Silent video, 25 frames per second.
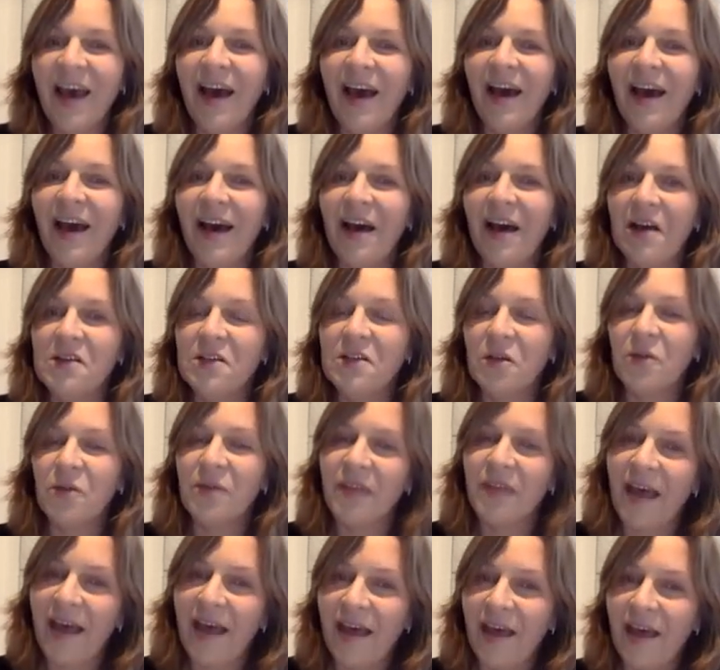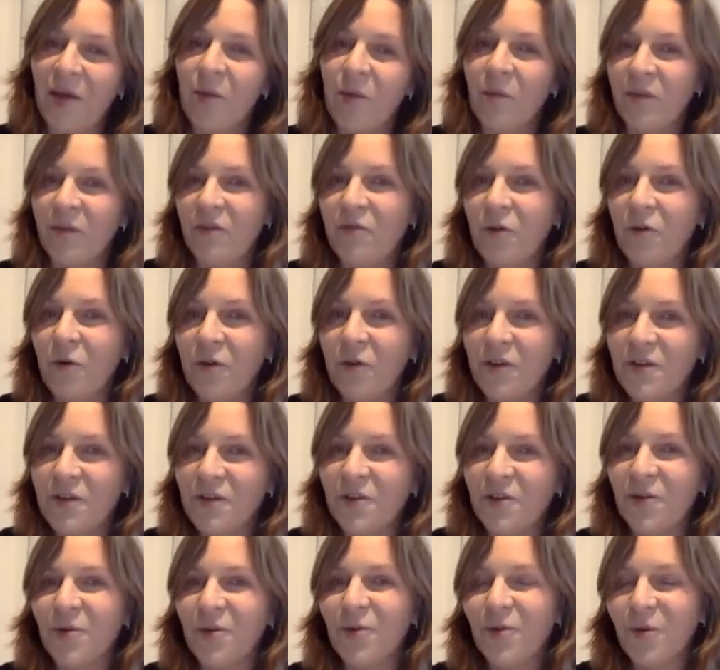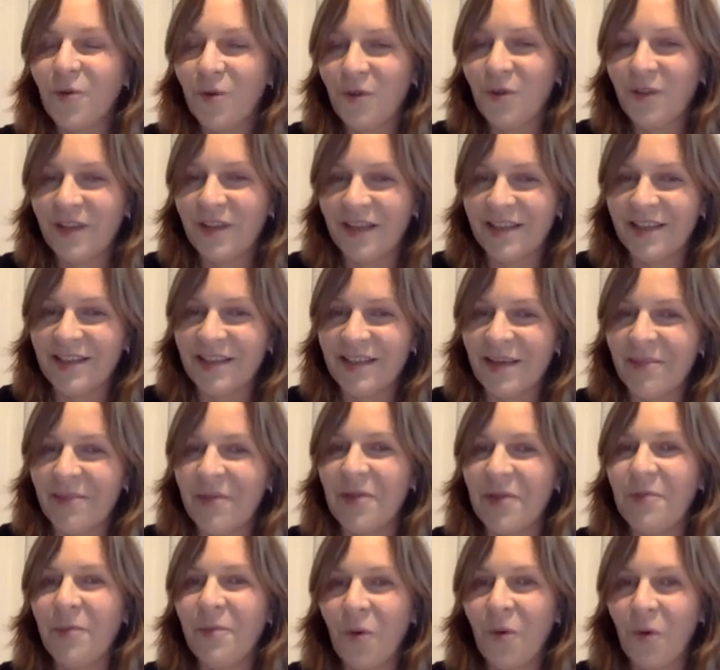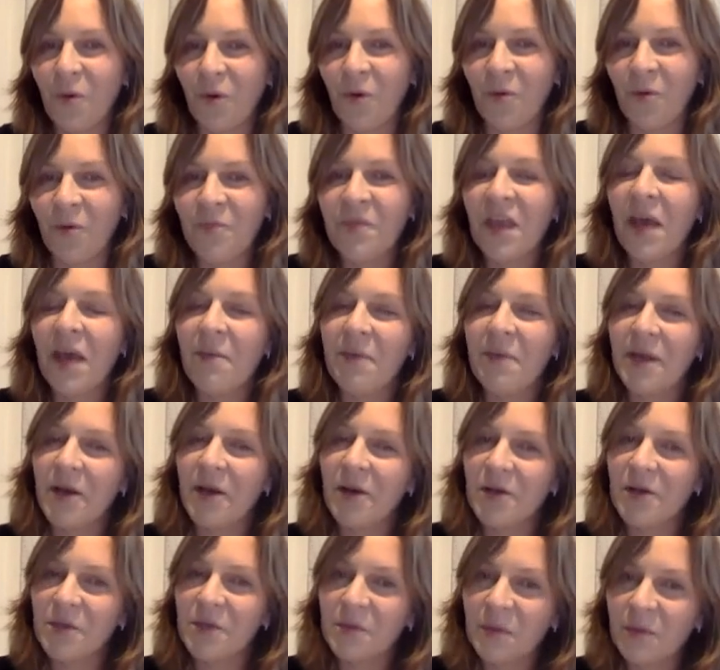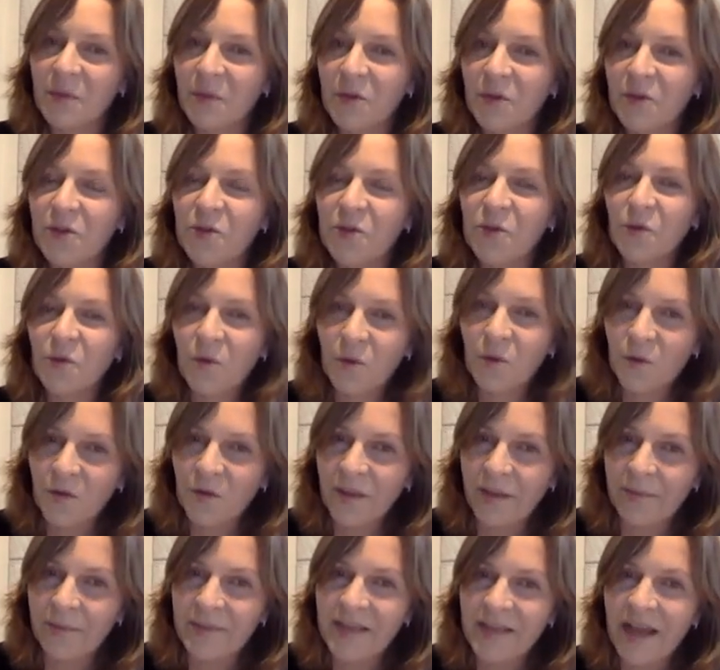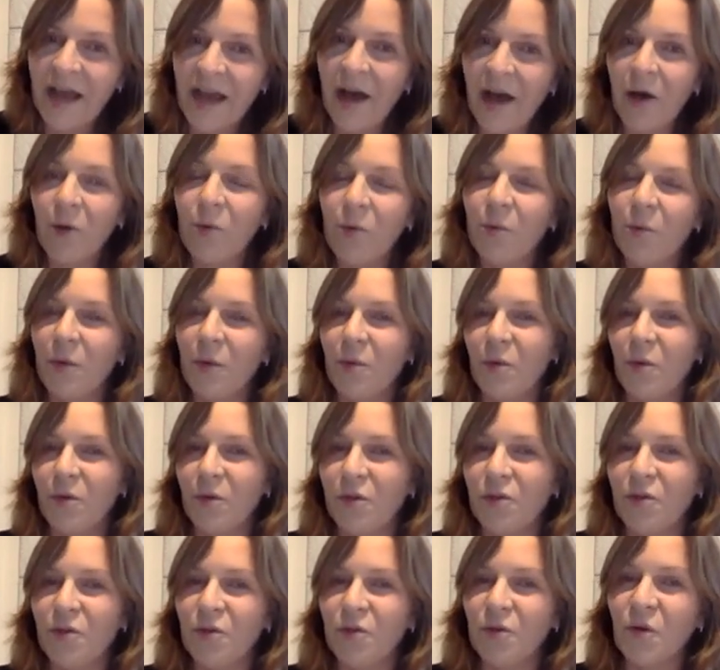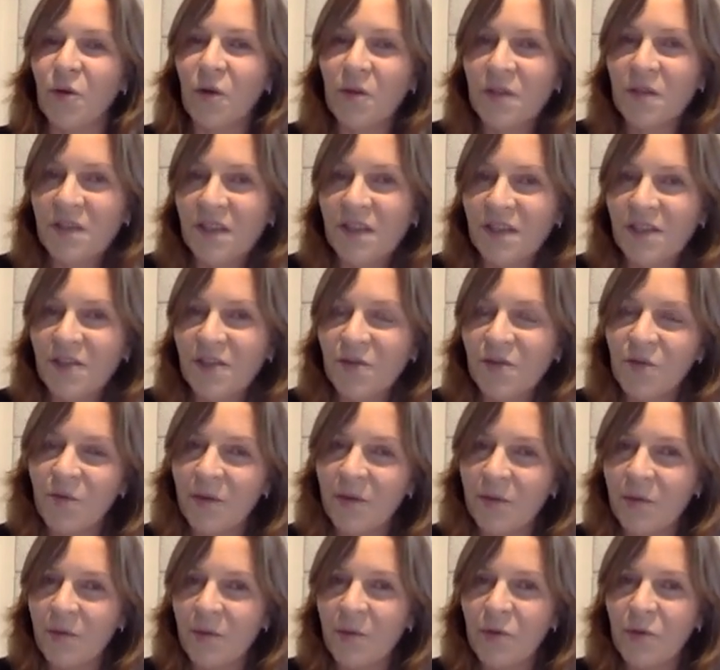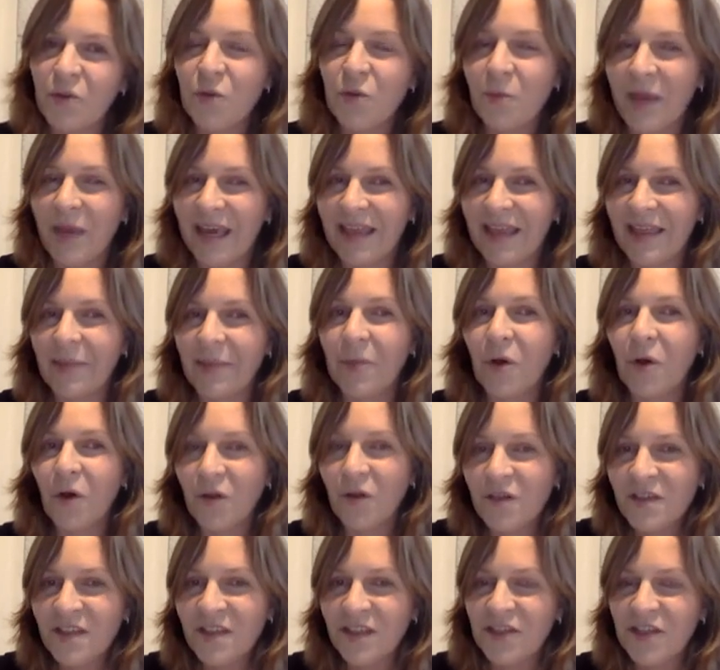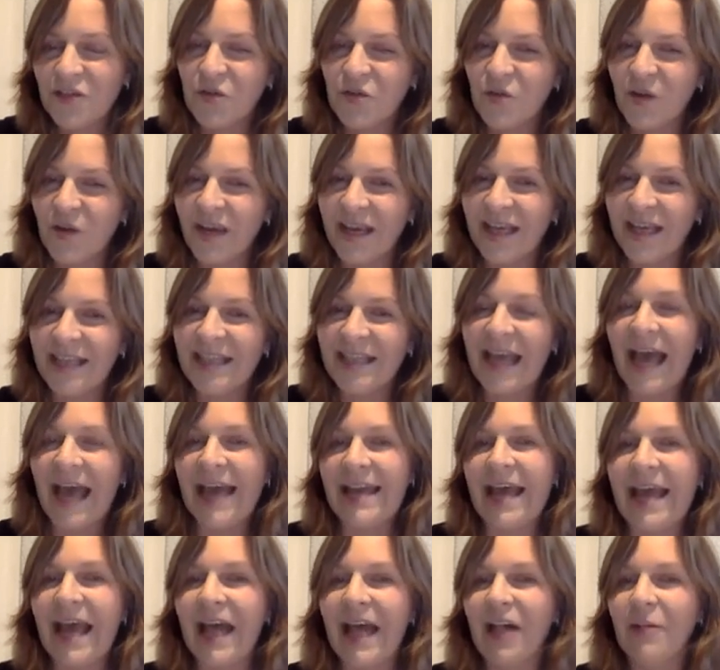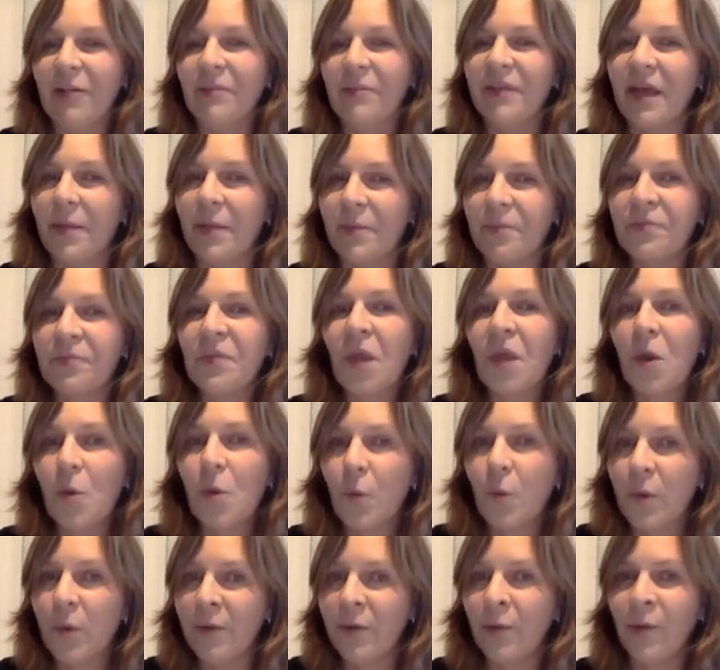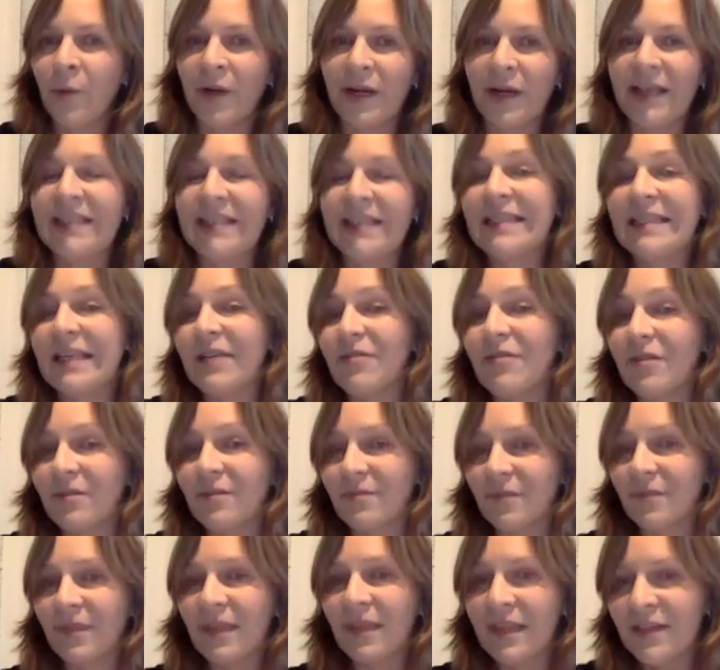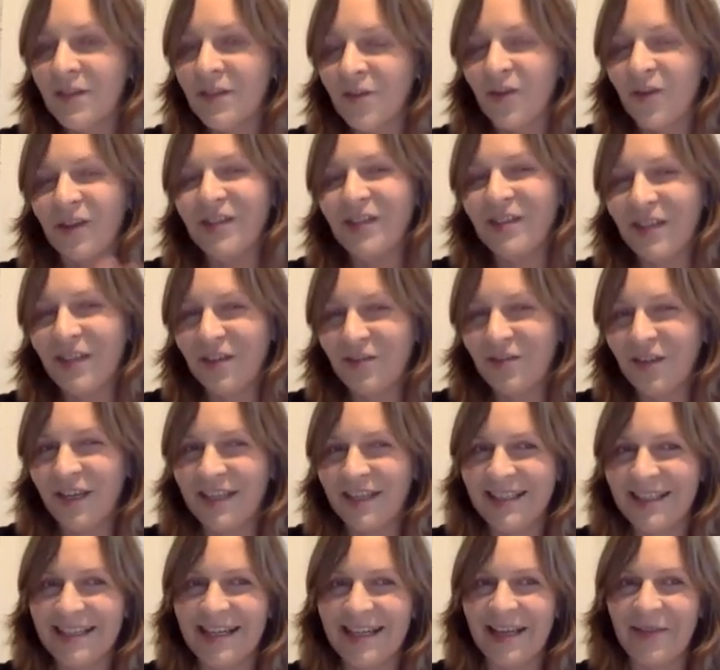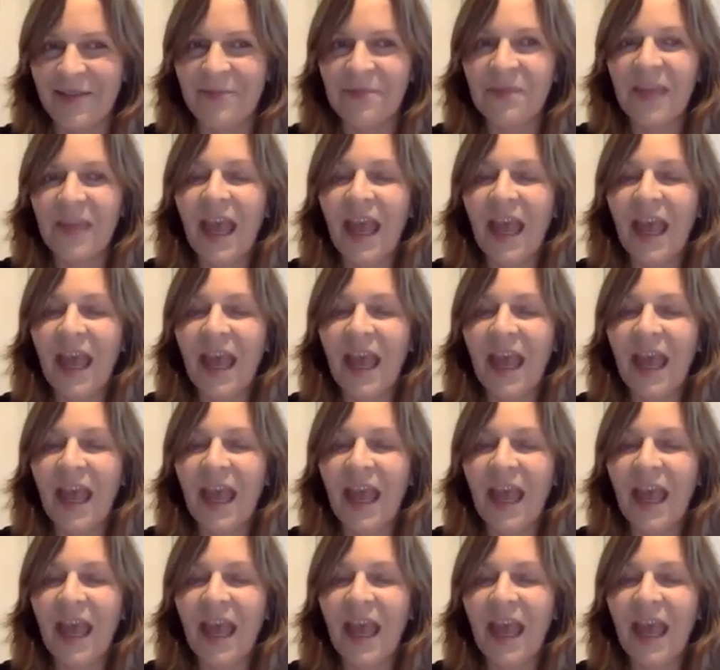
Uh, so there we focus on coolers a bit more because we want to cool them down, we want to concentrate, we want to make them concentrate and help them uh, work ser sorry, seriously